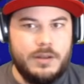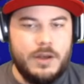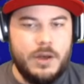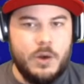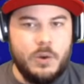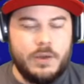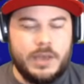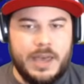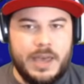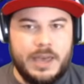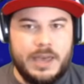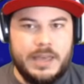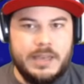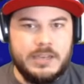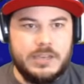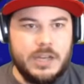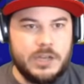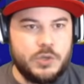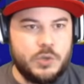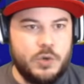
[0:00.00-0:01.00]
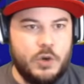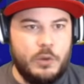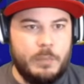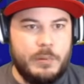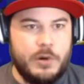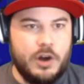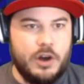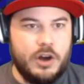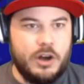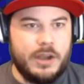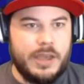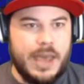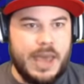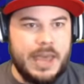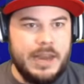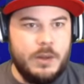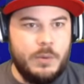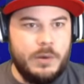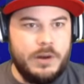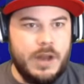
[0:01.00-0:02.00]
Okay, Industrial Park.
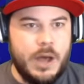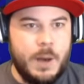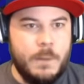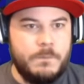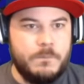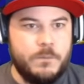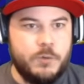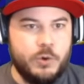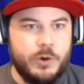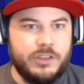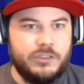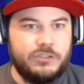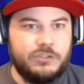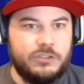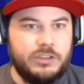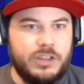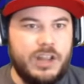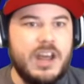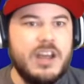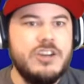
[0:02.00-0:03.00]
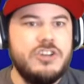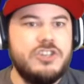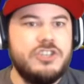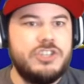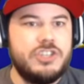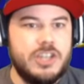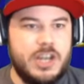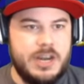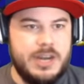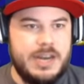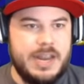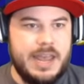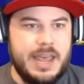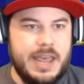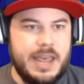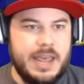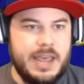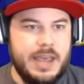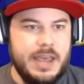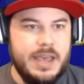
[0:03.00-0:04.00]
Anyone up for a sludge
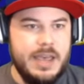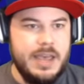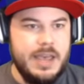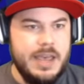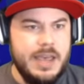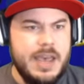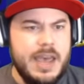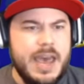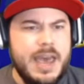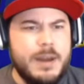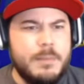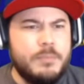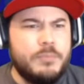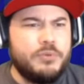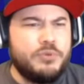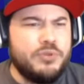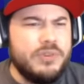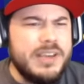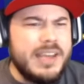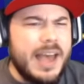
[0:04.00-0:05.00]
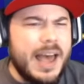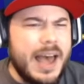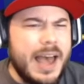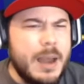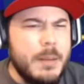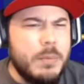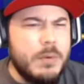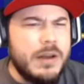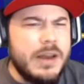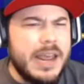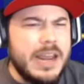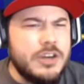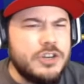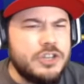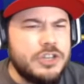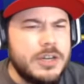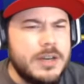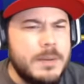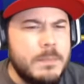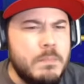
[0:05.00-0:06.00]
sundae and
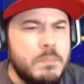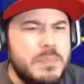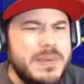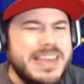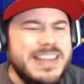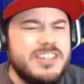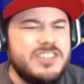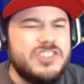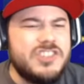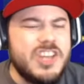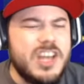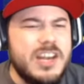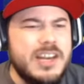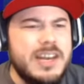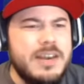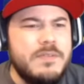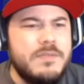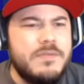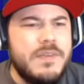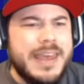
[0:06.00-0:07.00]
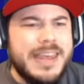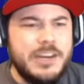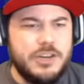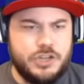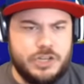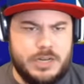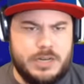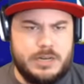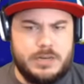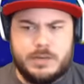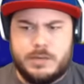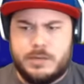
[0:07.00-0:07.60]
pre-hibernation beats an invasion?